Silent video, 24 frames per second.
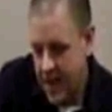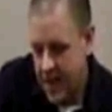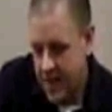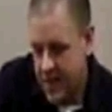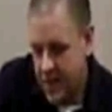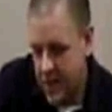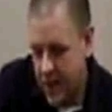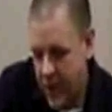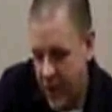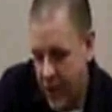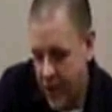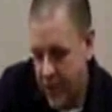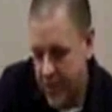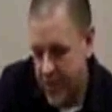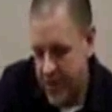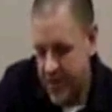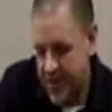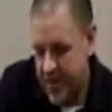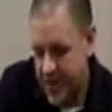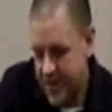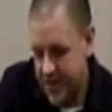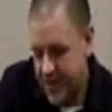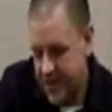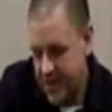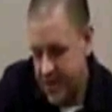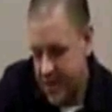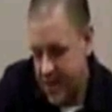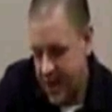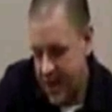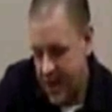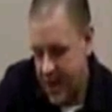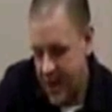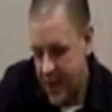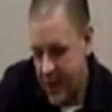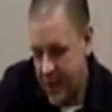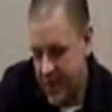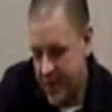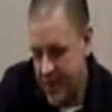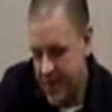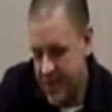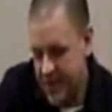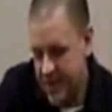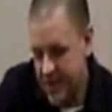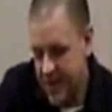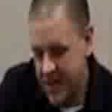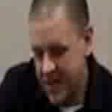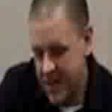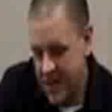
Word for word: so help us. God, help us.